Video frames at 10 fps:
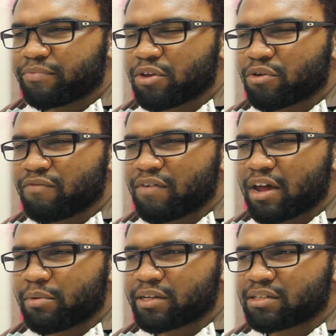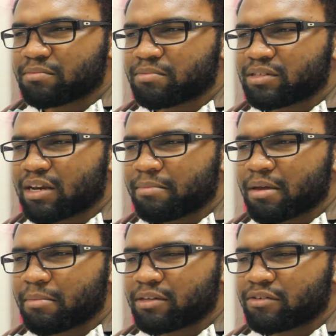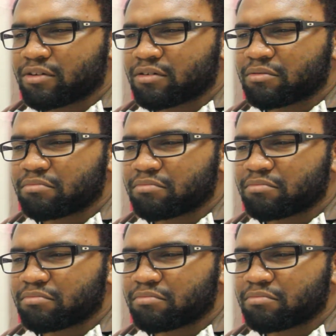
you couldn't find a way to slip them into